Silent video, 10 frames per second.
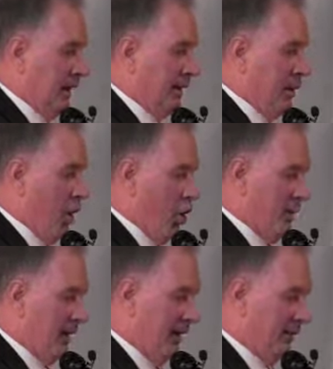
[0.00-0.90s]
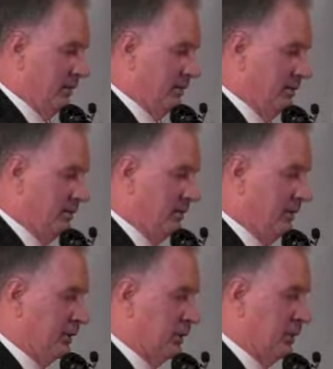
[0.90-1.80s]
I am home in heaven,
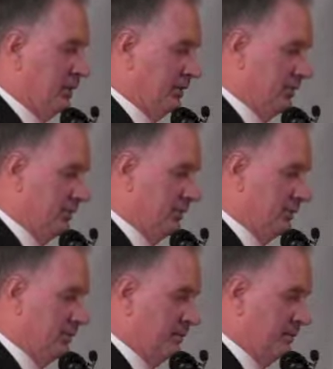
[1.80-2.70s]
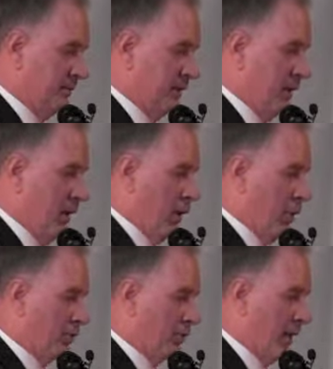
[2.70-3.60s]
dear ones,
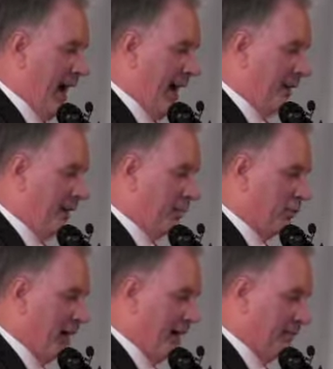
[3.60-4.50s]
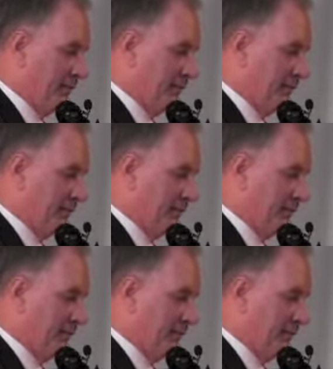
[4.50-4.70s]
oh so happy and bright.